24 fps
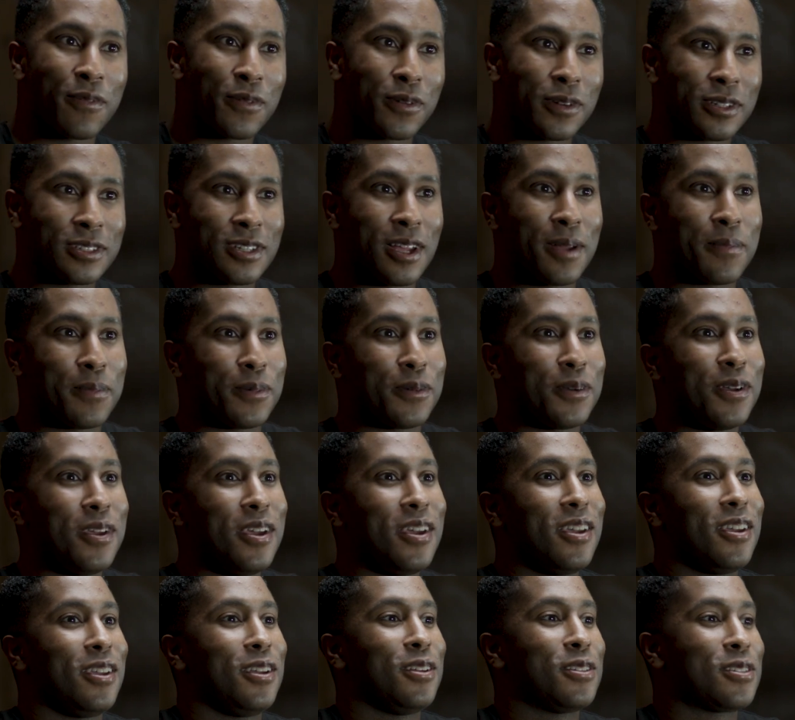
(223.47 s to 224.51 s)
for example,
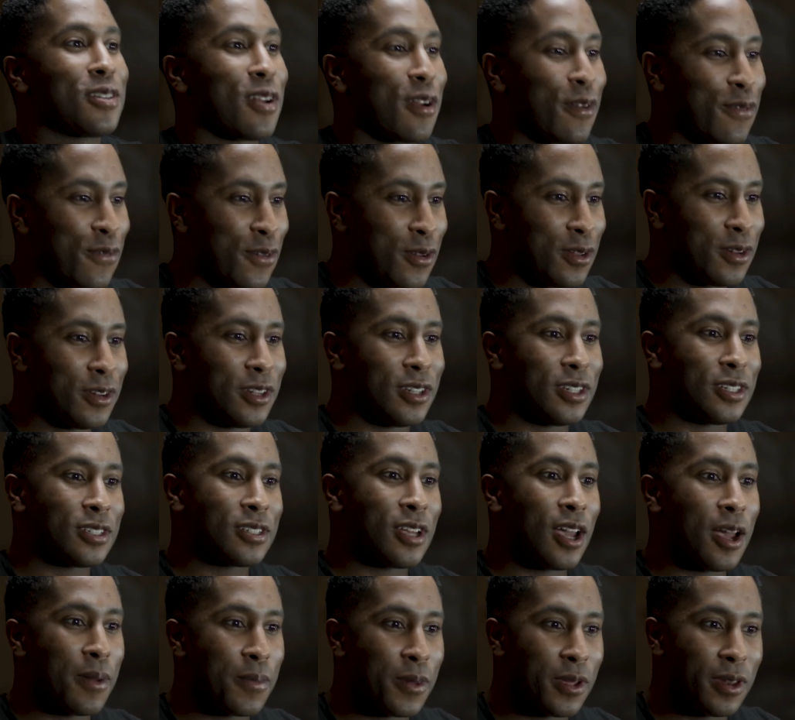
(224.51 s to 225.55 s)
you start feeling it's
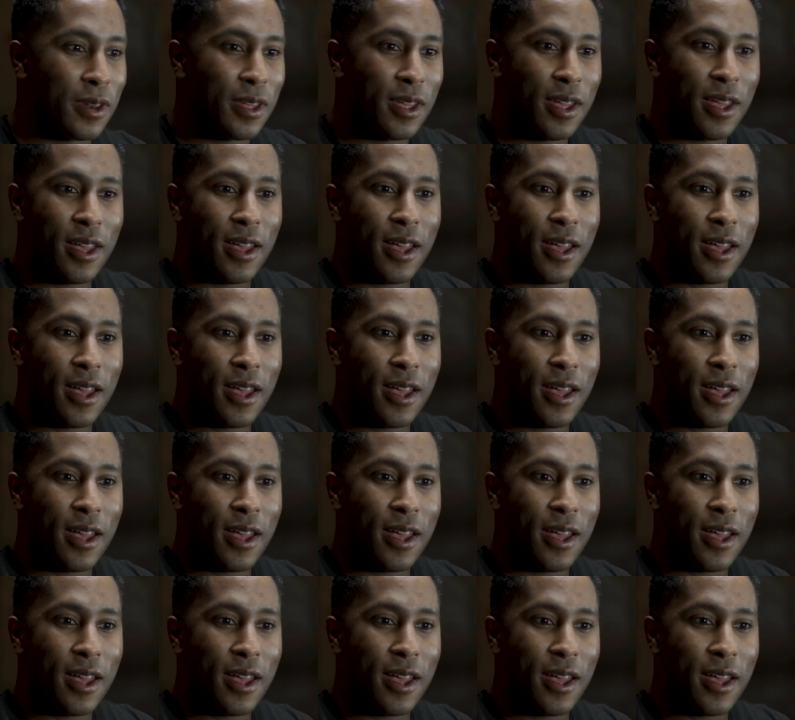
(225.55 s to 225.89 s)
coming.